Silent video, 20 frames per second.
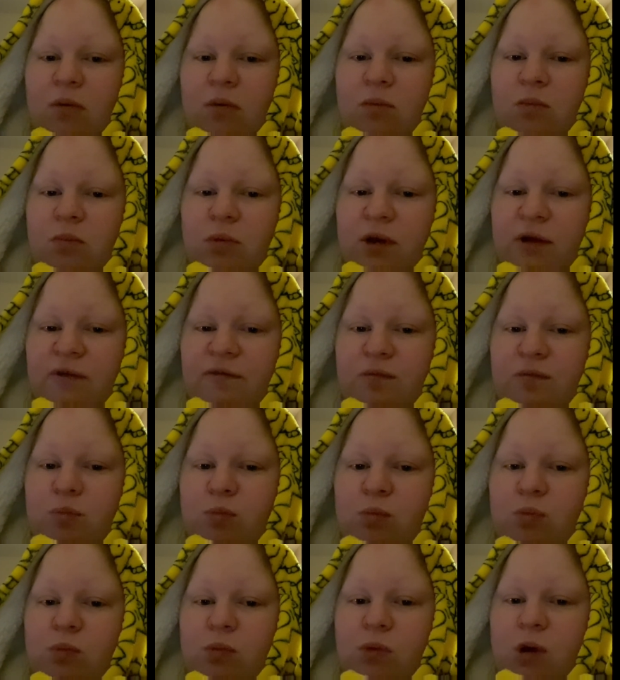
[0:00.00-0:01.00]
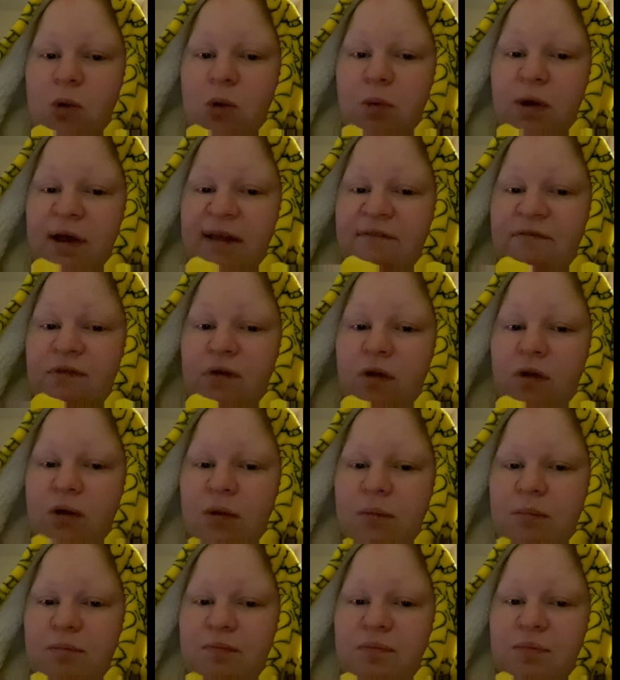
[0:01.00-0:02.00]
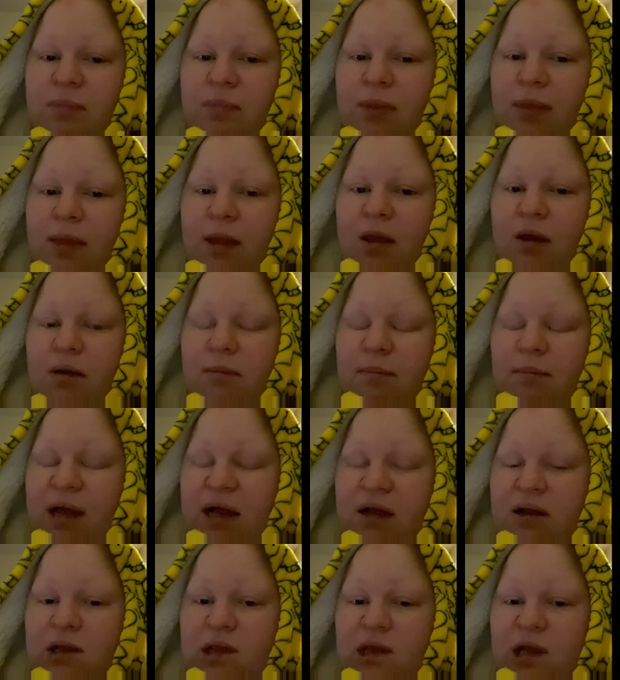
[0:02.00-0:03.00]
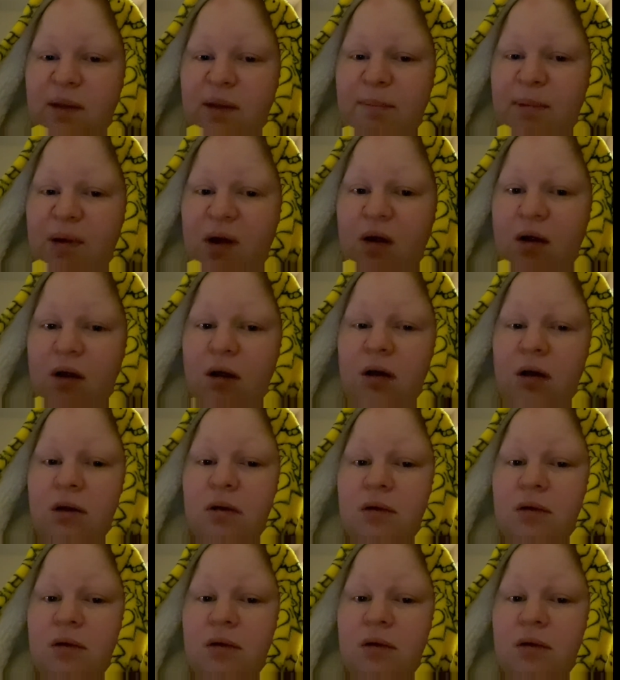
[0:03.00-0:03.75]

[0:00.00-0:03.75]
were with Michael Lee Potter.